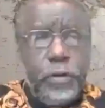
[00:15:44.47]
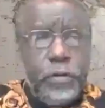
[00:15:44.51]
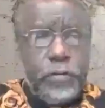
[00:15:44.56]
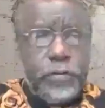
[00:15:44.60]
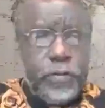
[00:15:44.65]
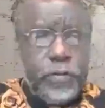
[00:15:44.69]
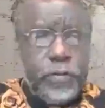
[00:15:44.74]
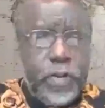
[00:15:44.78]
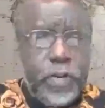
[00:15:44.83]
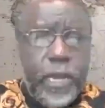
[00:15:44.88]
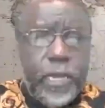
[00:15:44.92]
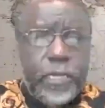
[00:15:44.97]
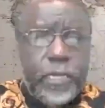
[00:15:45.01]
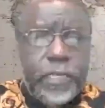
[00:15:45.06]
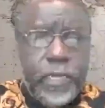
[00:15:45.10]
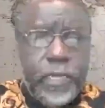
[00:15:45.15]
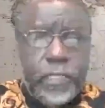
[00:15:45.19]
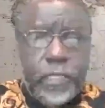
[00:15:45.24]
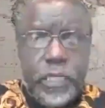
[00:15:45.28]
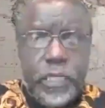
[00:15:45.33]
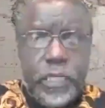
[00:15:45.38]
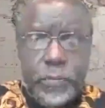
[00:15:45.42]
those
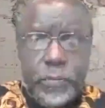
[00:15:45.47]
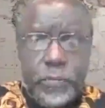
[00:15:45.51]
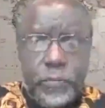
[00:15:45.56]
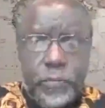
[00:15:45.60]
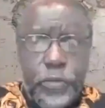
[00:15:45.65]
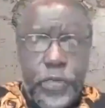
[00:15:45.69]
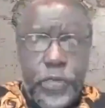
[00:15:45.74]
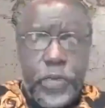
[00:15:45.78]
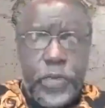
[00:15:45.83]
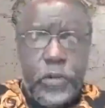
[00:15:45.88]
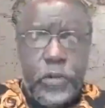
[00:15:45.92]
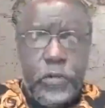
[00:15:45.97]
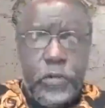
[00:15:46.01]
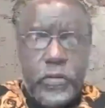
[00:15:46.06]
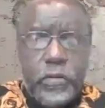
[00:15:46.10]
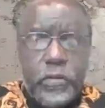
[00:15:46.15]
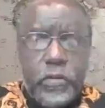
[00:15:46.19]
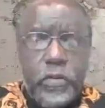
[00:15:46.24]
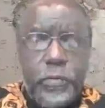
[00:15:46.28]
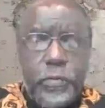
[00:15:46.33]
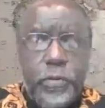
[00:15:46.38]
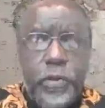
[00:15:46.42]
relationships within
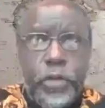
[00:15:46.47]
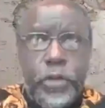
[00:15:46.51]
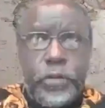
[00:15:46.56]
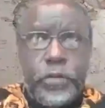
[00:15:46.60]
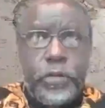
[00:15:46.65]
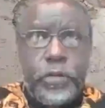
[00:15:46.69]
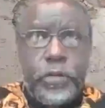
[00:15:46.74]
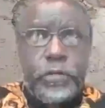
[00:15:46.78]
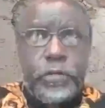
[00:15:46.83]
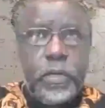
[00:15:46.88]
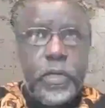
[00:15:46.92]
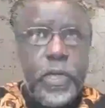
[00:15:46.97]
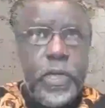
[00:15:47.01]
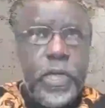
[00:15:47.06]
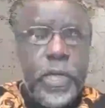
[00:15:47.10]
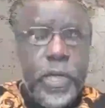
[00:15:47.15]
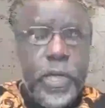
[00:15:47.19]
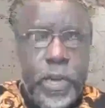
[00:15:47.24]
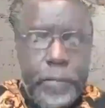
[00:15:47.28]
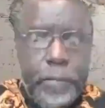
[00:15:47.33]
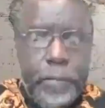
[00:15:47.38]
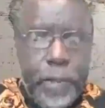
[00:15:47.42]
those communities.
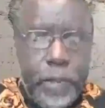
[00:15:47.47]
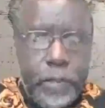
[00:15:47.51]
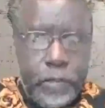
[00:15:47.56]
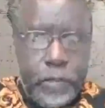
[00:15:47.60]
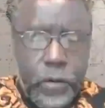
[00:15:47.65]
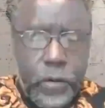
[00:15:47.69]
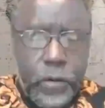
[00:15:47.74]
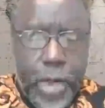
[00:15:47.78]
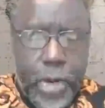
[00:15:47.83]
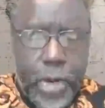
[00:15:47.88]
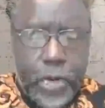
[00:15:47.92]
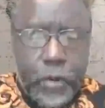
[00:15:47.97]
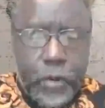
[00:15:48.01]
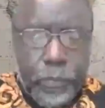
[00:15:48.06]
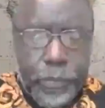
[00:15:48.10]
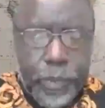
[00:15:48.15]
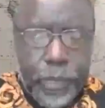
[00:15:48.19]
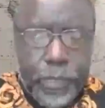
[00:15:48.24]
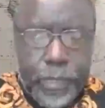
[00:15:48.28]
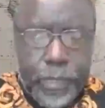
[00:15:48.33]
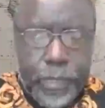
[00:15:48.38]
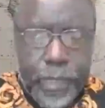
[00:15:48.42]
Let me talk a little
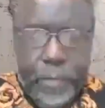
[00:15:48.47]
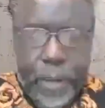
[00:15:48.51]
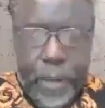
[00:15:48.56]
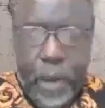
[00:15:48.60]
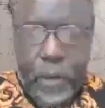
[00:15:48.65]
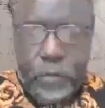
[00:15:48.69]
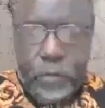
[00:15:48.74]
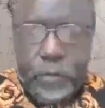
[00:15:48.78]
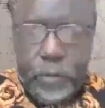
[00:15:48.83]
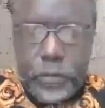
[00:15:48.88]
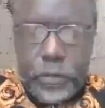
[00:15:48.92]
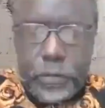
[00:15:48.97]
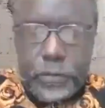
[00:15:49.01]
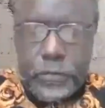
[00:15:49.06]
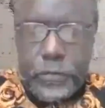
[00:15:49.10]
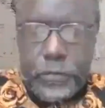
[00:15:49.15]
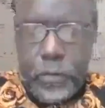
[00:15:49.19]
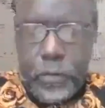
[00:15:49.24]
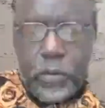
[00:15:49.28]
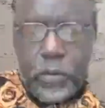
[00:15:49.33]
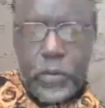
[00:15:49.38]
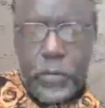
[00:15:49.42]
bit about
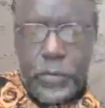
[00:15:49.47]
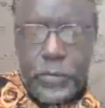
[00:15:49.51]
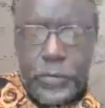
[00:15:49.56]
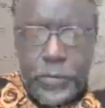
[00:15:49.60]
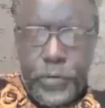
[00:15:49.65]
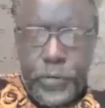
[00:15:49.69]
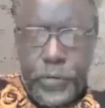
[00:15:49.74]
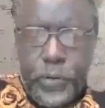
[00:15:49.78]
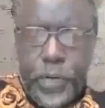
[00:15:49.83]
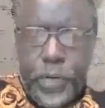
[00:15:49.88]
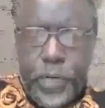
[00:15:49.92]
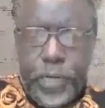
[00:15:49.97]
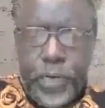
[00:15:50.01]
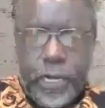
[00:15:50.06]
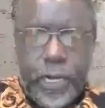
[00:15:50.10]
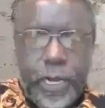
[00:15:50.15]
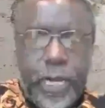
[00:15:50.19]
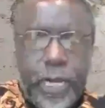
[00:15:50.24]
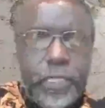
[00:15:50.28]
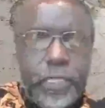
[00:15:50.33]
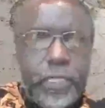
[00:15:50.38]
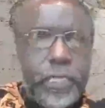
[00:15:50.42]
building
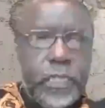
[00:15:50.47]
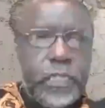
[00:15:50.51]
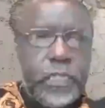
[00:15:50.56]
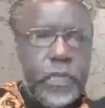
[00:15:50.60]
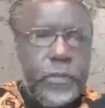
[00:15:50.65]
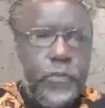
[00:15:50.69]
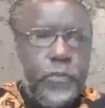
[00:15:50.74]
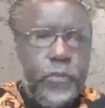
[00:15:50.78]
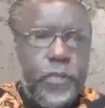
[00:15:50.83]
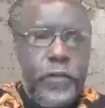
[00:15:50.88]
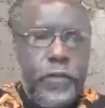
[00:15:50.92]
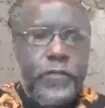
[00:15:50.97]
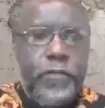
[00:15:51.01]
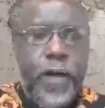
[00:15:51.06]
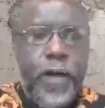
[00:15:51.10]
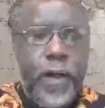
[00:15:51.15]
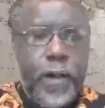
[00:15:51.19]
relationship with the